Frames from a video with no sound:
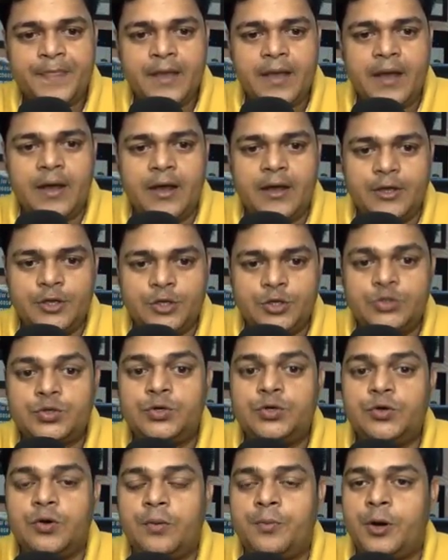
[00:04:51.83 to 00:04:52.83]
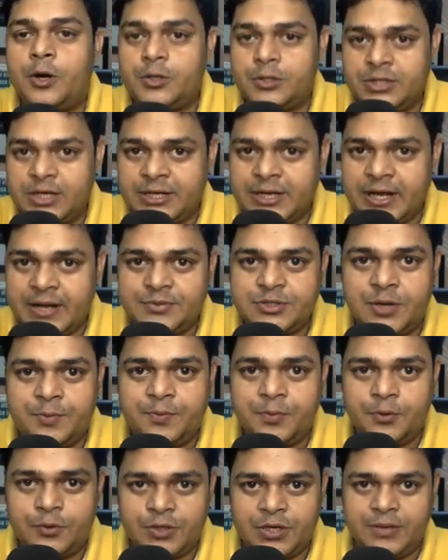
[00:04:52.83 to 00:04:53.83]
uh, you should know about the types
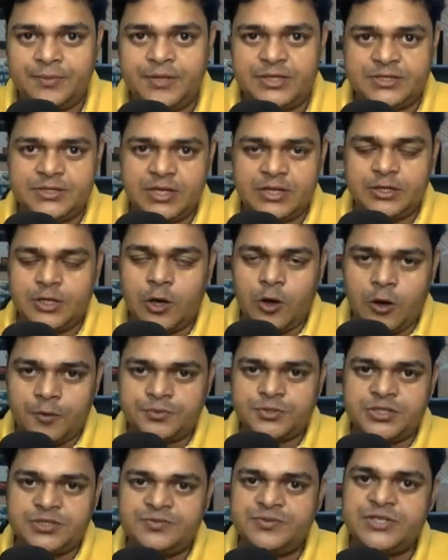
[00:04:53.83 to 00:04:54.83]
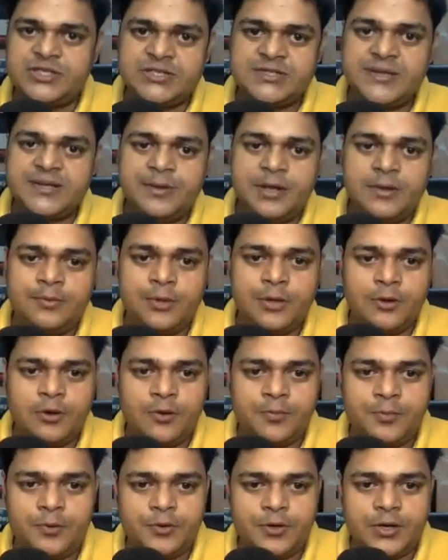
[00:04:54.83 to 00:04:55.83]
of portal means the options which is available
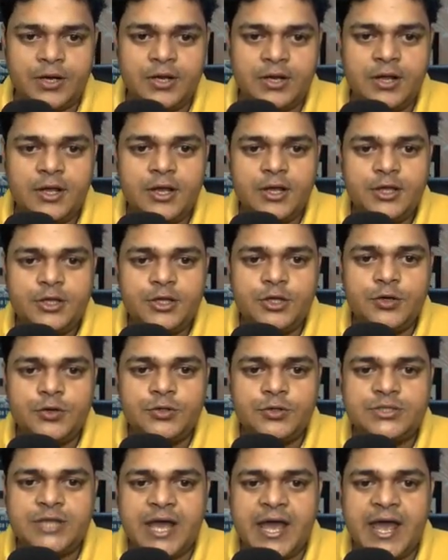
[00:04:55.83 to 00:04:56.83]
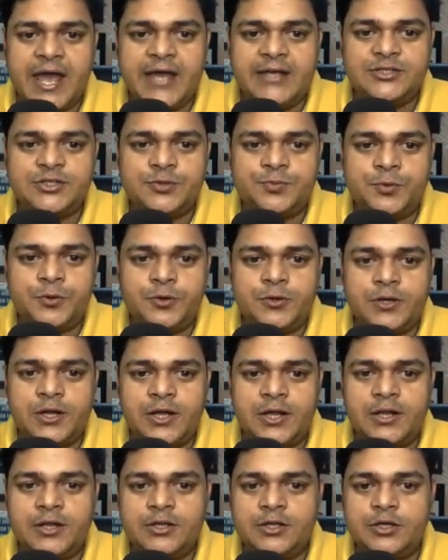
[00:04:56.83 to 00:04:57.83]
on portal use the azure
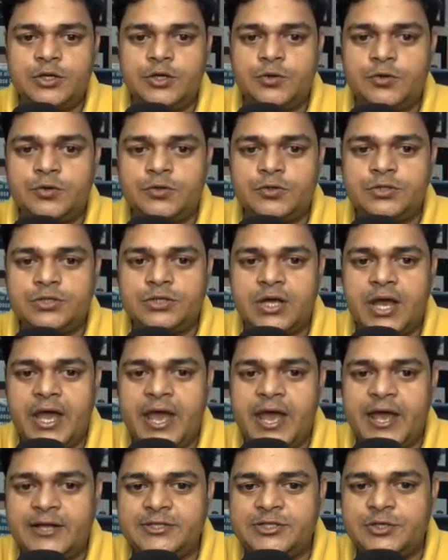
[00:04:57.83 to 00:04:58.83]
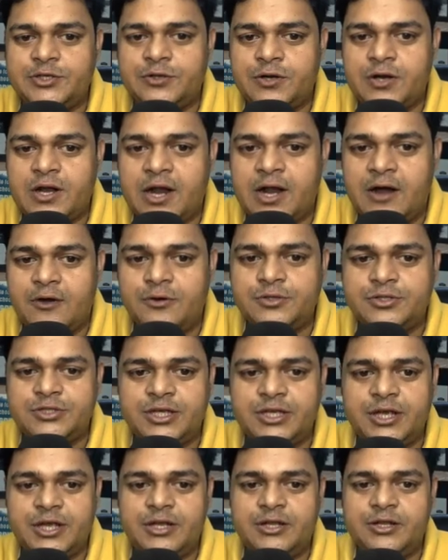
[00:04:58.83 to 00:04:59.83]
portal use azure cloud
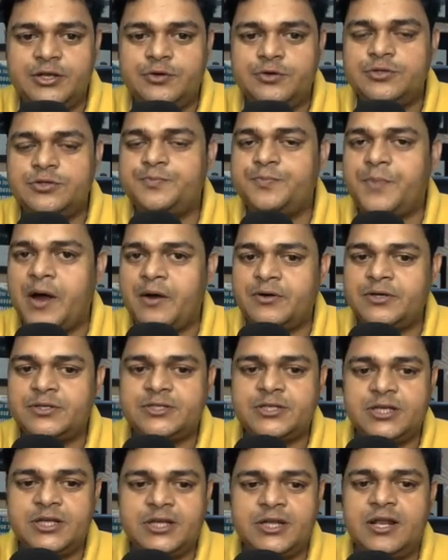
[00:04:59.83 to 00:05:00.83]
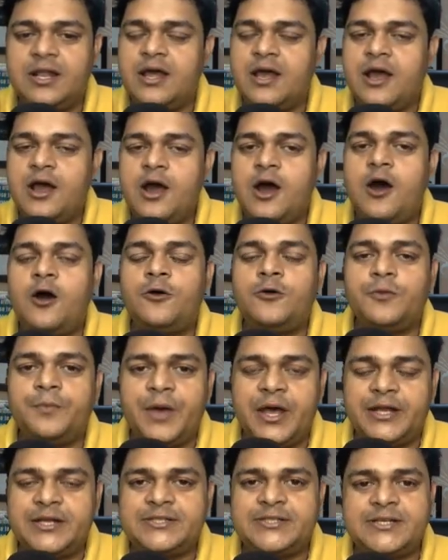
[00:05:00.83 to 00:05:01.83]
shell use powershell how to
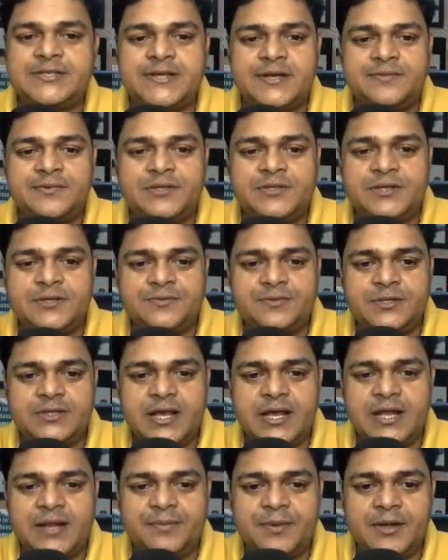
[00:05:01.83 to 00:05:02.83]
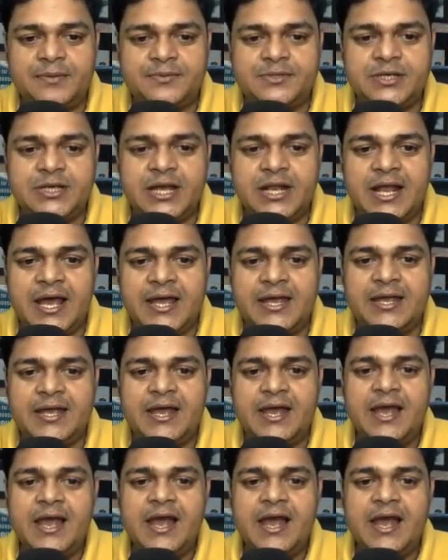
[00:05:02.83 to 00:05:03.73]
manage the services with the help of cli